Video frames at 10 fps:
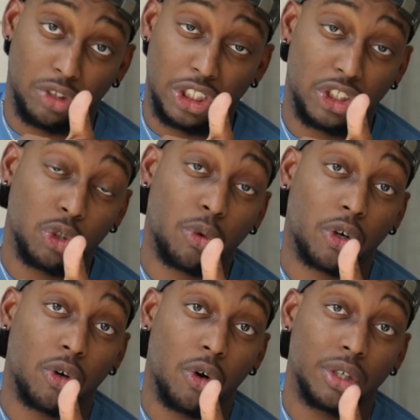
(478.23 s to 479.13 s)
easy to
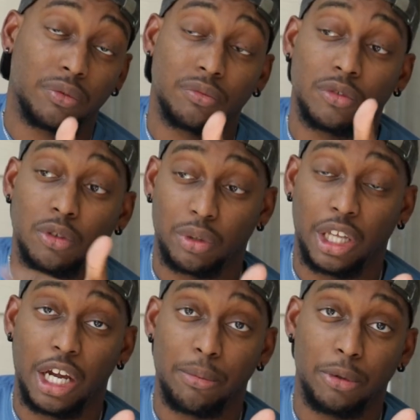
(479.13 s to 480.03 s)
work on,
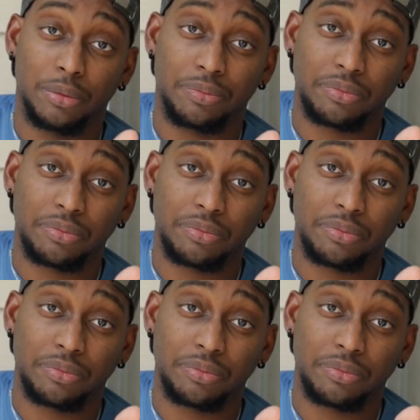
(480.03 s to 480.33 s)
reliable,